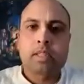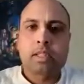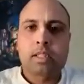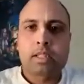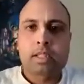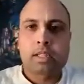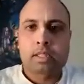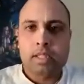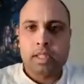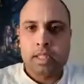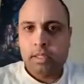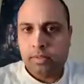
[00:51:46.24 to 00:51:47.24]

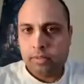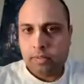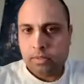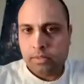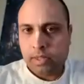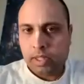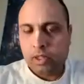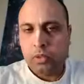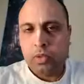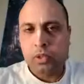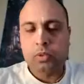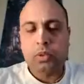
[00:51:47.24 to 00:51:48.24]
I know
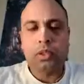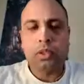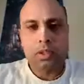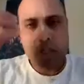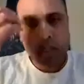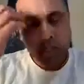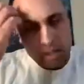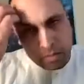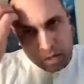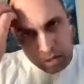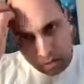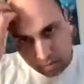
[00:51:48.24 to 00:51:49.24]
which one you're talking
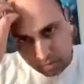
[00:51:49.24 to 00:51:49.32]
about,